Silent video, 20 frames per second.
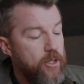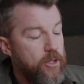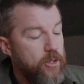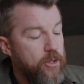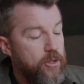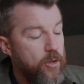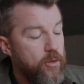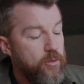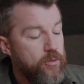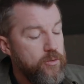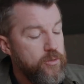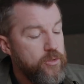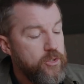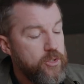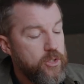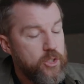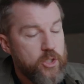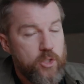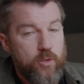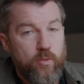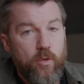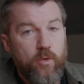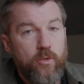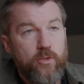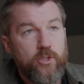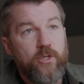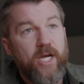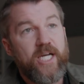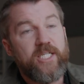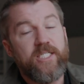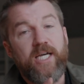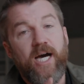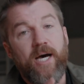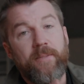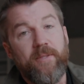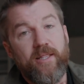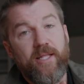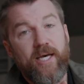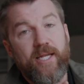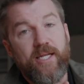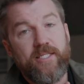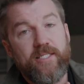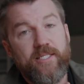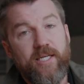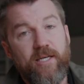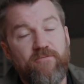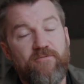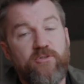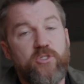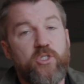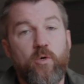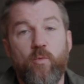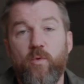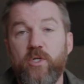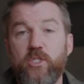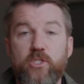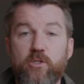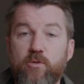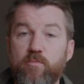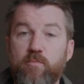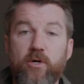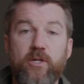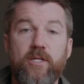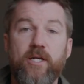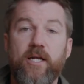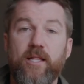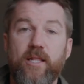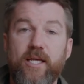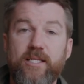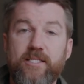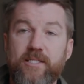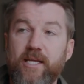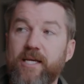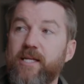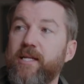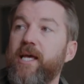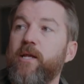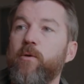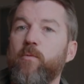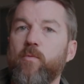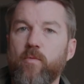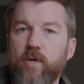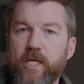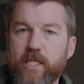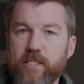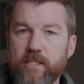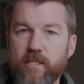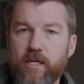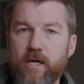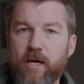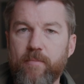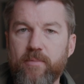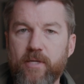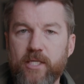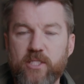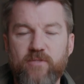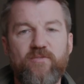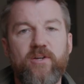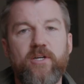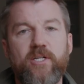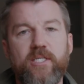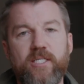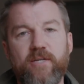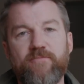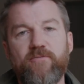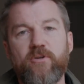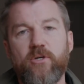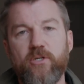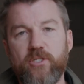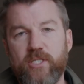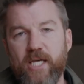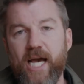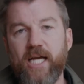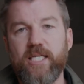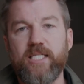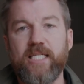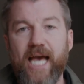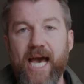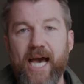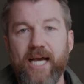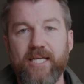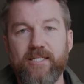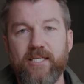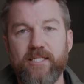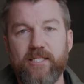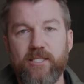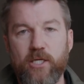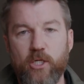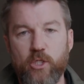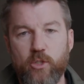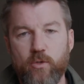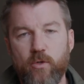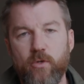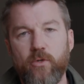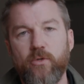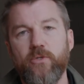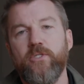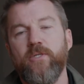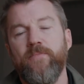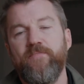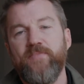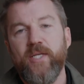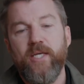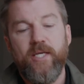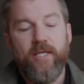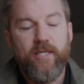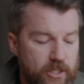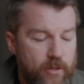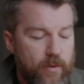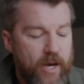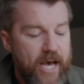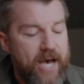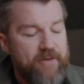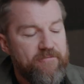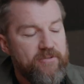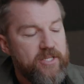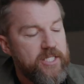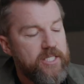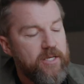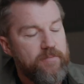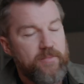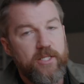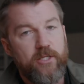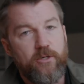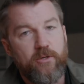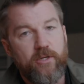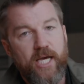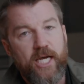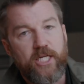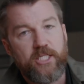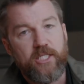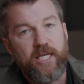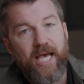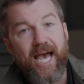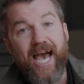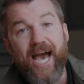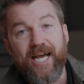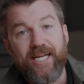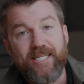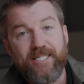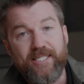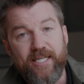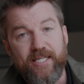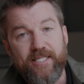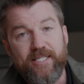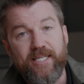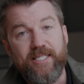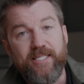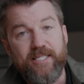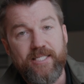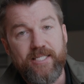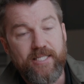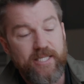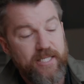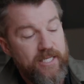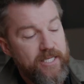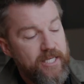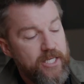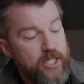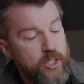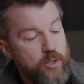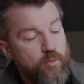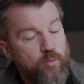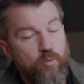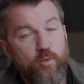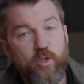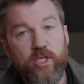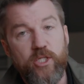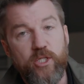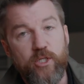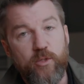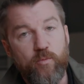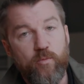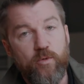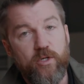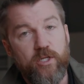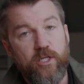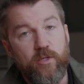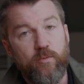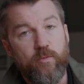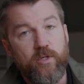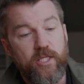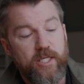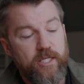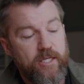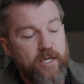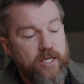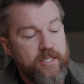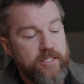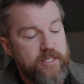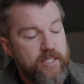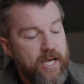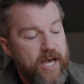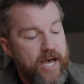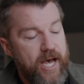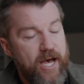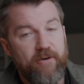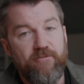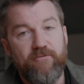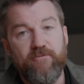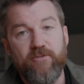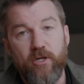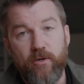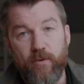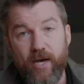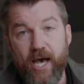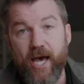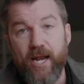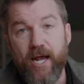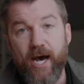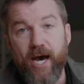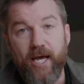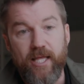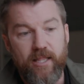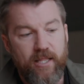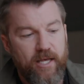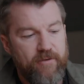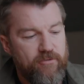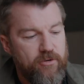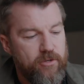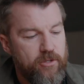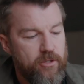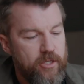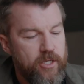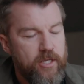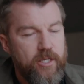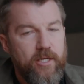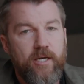those controls are actually on the light itself. So once you put it on a light stand and raise it up, it's very difficult to actually access the controls. And so having something you can actually access and see is really, really, really nice to have, at eye level,